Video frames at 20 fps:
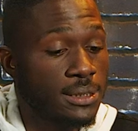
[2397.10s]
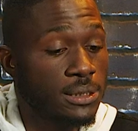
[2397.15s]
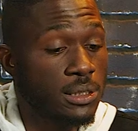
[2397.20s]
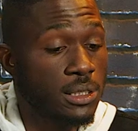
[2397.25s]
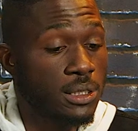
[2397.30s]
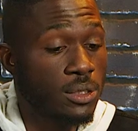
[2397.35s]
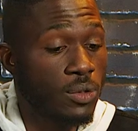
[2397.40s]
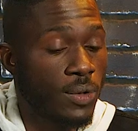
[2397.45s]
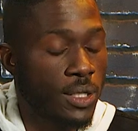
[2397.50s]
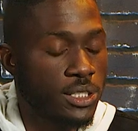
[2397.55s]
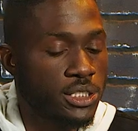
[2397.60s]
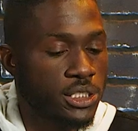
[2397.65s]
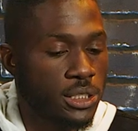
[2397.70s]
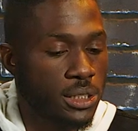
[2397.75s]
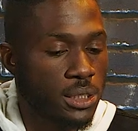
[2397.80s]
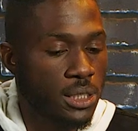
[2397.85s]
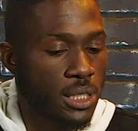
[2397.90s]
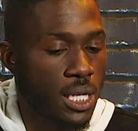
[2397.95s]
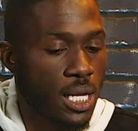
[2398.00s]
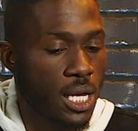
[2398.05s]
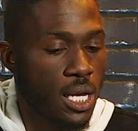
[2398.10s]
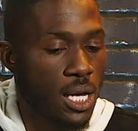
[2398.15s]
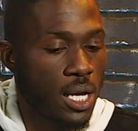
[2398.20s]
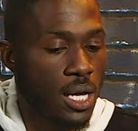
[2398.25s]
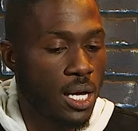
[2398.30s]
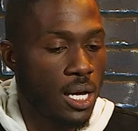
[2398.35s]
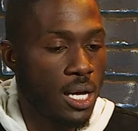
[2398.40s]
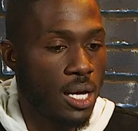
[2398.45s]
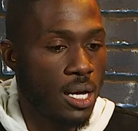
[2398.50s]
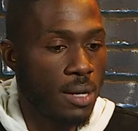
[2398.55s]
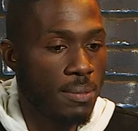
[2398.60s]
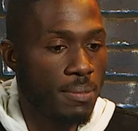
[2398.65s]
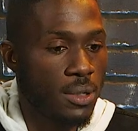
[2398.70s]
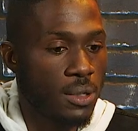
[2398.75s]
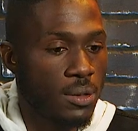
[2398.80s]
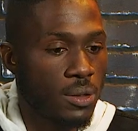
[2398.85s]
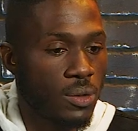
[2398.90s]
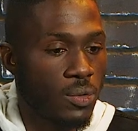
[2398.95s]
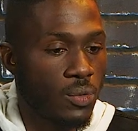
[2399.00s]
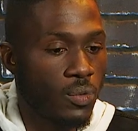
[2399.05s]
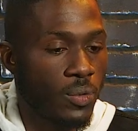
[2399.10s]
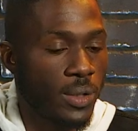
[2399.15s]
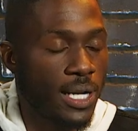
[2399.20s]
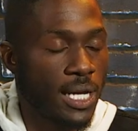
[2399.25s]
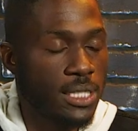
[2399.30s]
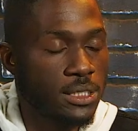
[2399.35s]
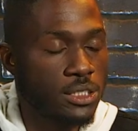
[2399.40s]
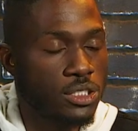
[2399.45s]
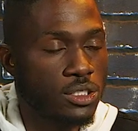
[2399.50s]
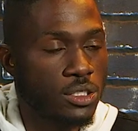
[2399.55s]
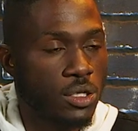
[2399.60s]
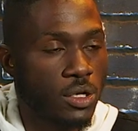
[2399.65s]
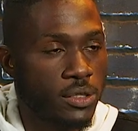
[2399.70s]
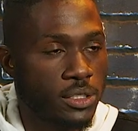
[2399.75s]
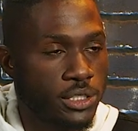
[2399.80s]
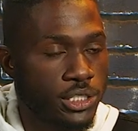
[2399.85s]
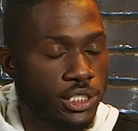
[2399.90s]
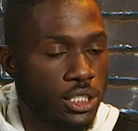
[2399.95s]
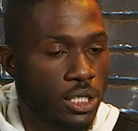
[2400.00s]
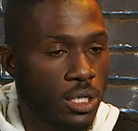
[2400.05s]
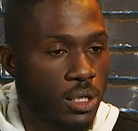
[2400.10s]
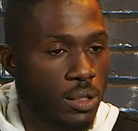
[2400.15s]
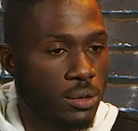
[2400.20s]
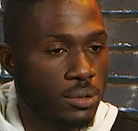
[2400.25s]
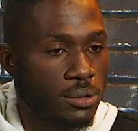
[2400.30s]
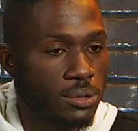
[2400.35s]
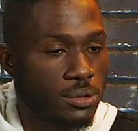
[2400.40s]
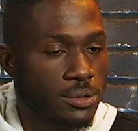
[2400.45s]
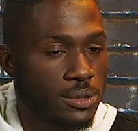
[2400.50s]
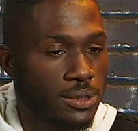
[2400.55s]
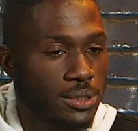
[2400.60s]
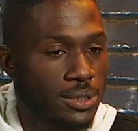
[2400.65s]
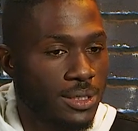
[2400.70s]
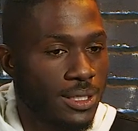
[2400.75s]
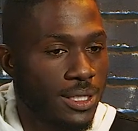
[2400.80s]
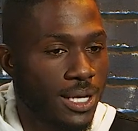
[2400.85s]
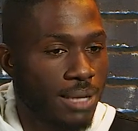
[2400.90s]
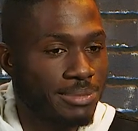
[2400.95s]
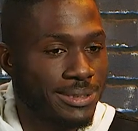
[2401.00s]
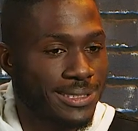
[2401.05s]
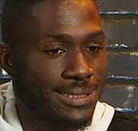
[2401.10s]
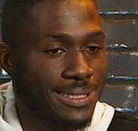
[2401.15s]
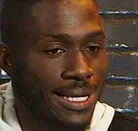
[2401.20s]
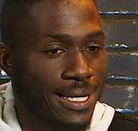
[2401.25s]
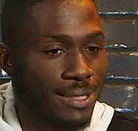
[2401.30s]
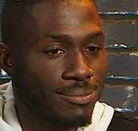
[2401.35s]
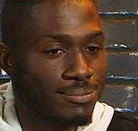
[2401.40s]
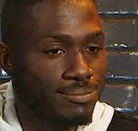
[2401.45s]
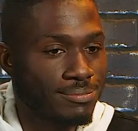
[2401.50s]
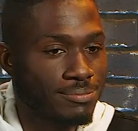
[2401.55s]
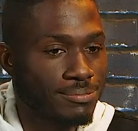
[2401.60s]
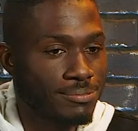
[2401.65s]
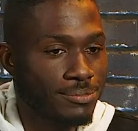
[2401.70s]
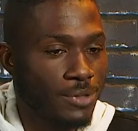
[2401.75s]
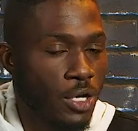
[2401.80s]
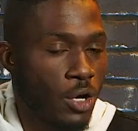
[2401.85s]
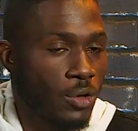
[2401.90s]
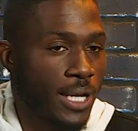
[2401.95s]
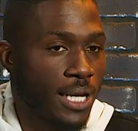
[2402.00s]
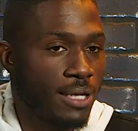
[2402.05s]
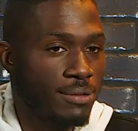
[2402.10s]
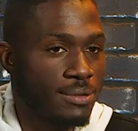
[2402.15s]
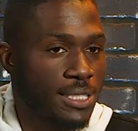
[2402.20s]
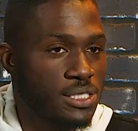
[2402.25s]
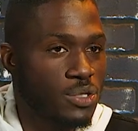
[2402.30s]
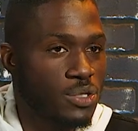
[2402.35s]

a good question. When I saw the show, I'm just like, okay, that's